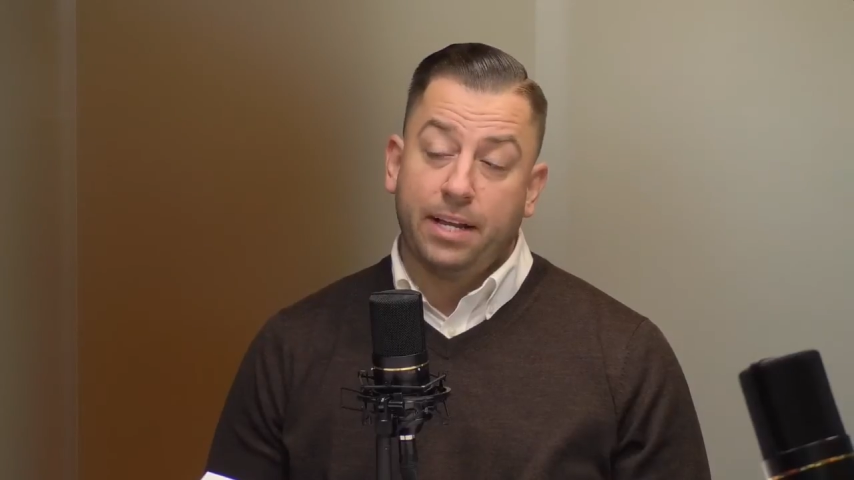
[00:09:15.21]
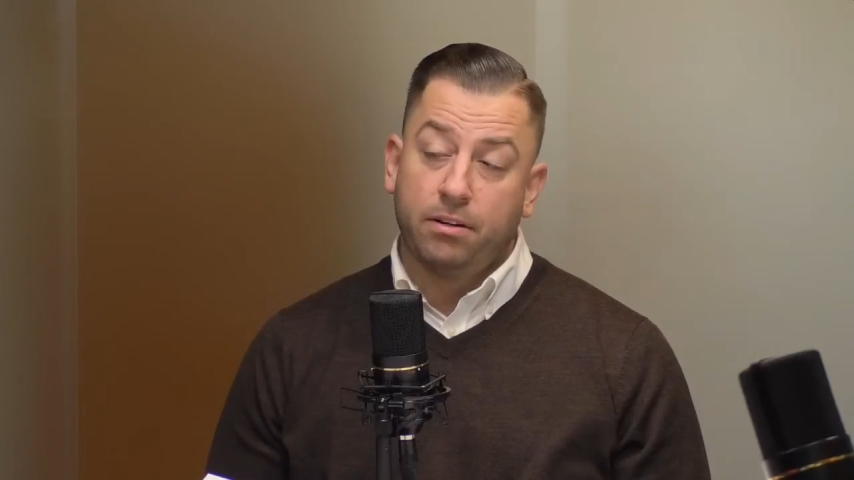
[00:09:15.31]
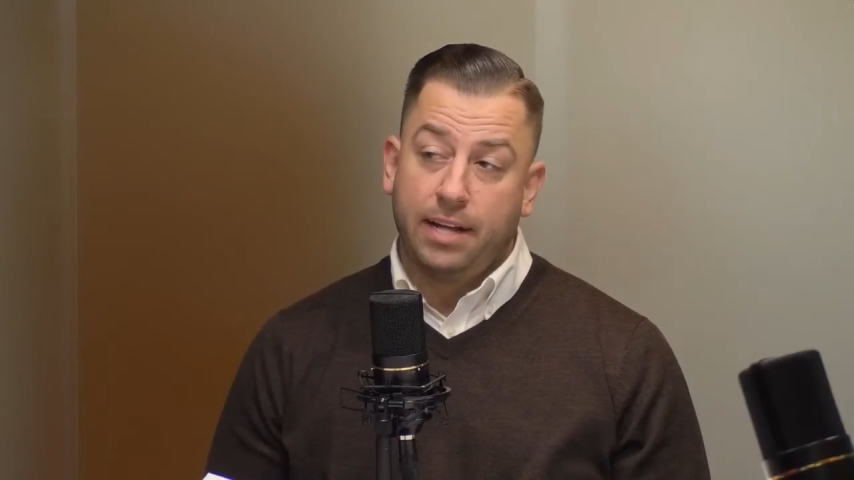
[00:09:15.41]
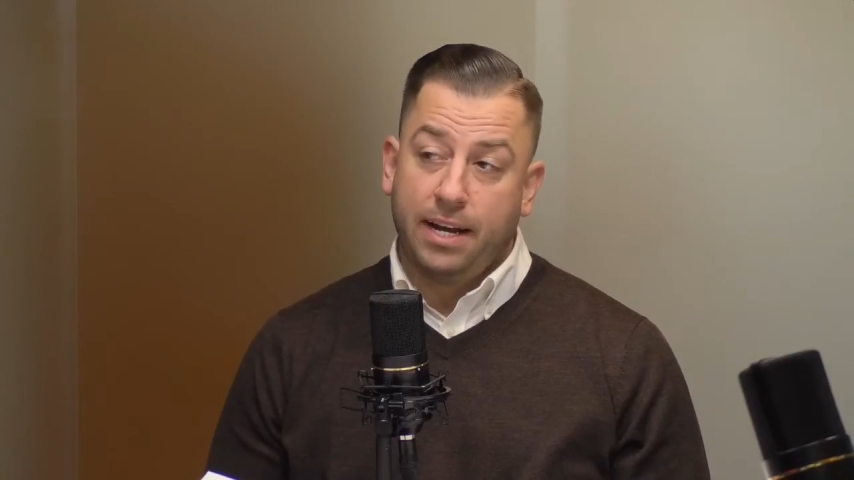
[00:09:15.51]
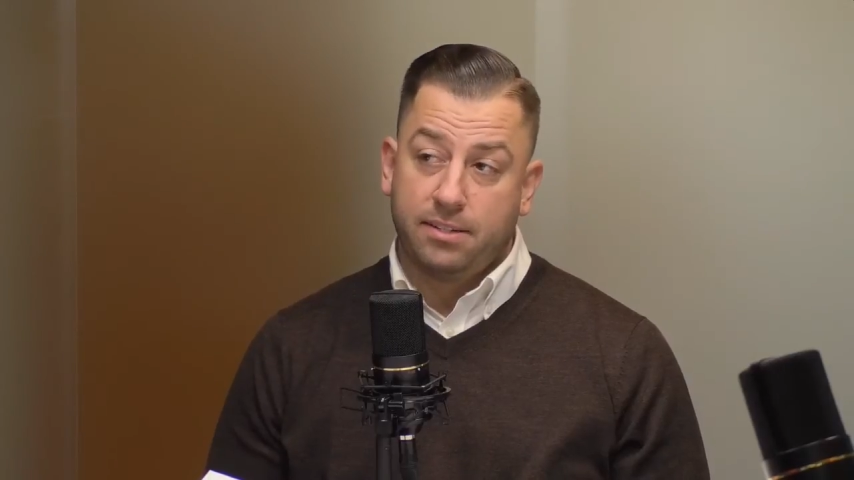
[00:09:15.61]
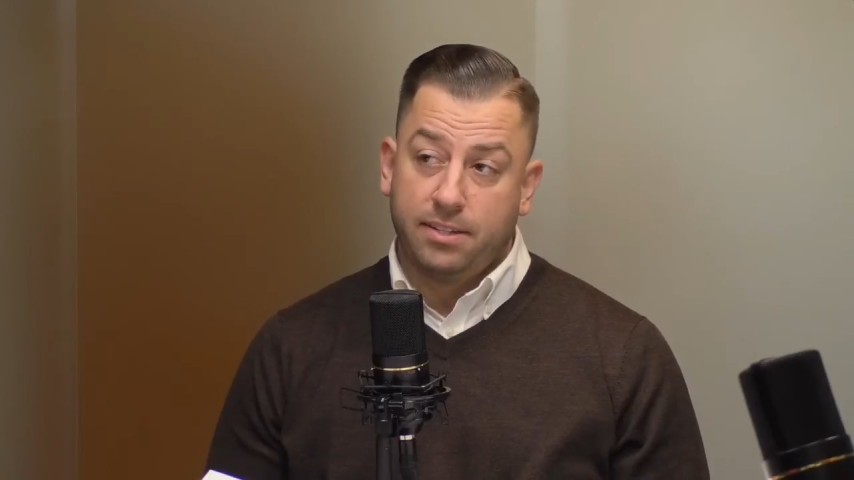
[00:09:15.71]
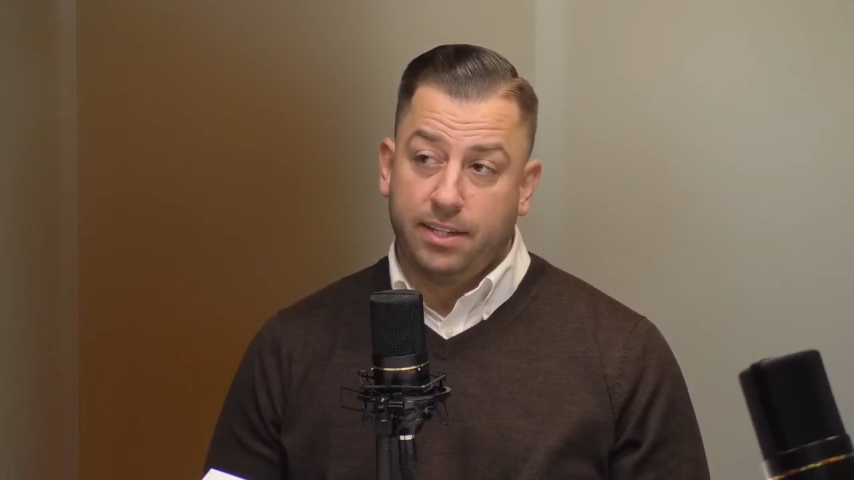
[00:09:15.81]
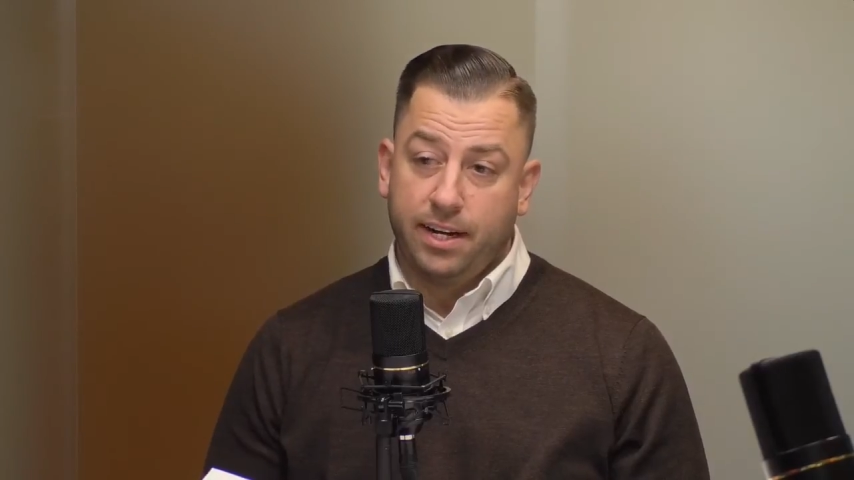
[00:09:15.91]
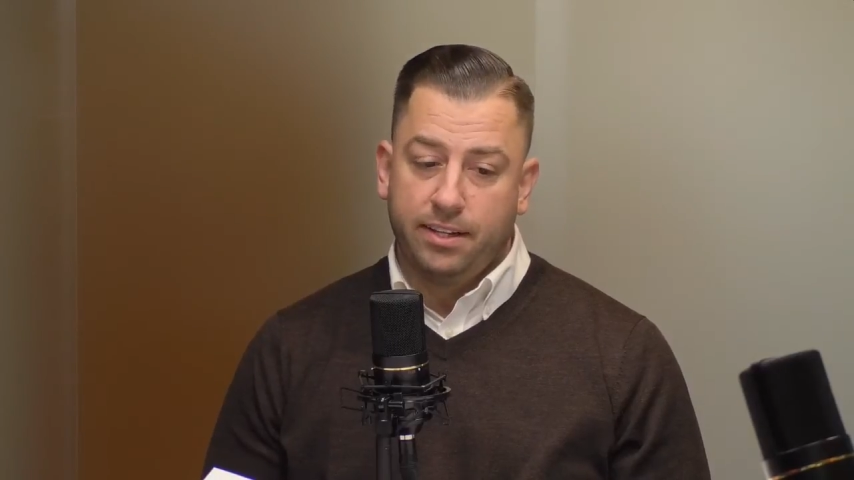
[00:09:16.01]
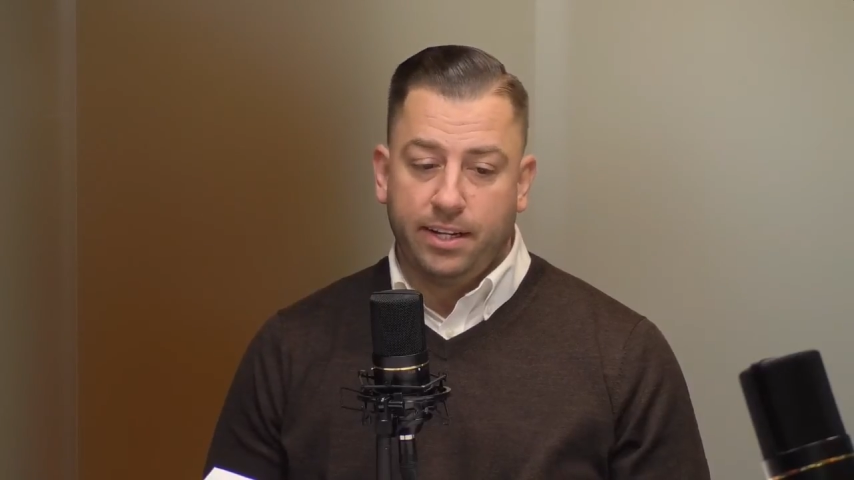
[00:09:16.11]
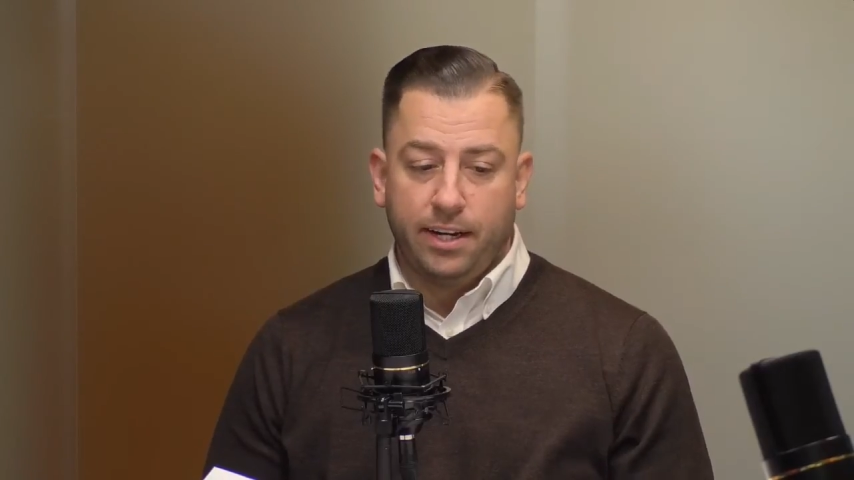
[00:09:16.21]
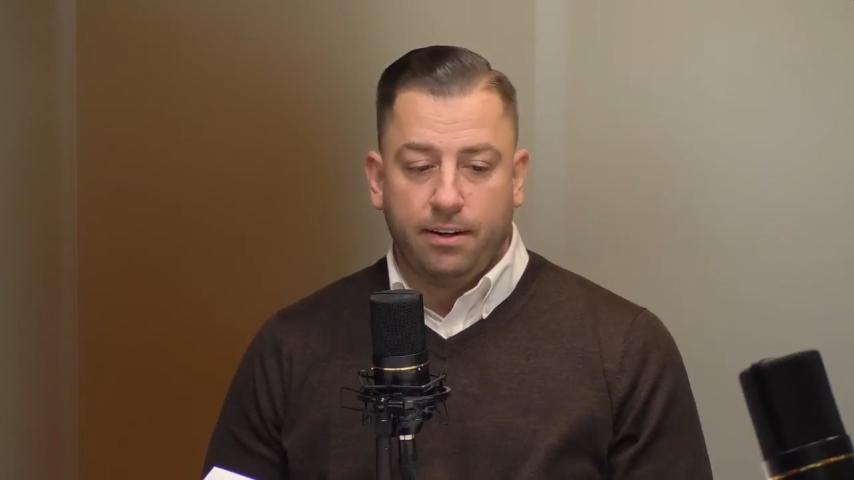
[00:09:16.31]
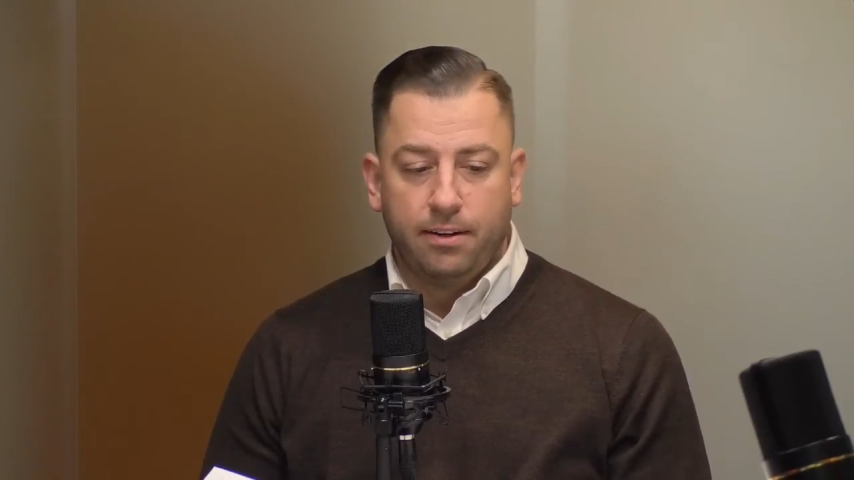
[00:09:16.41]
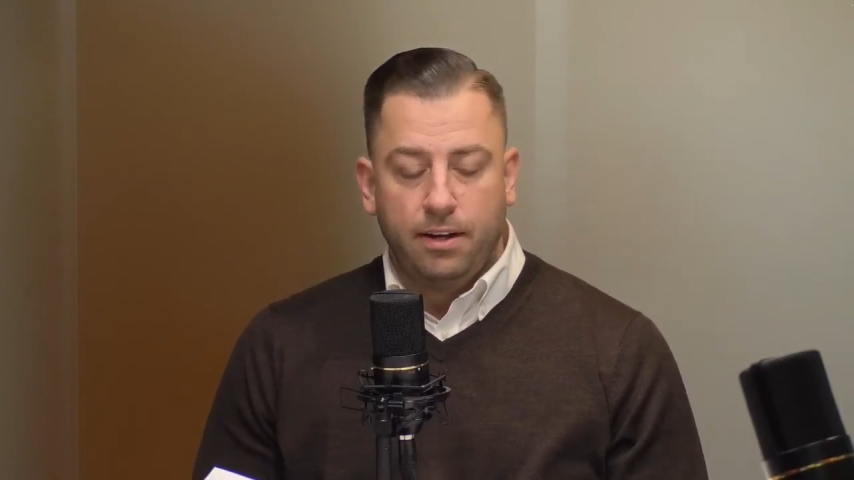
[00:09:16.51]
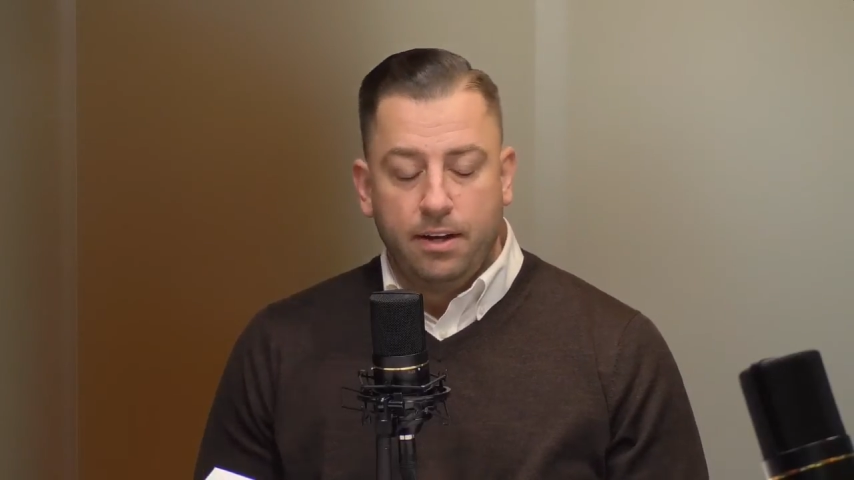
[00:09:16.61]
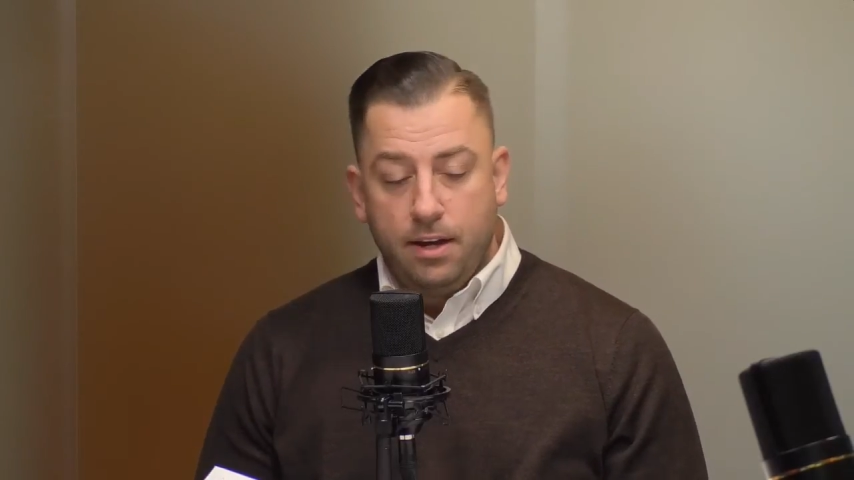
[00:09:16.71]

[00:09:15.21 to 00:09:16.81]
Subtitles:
their taxes at the end of the year.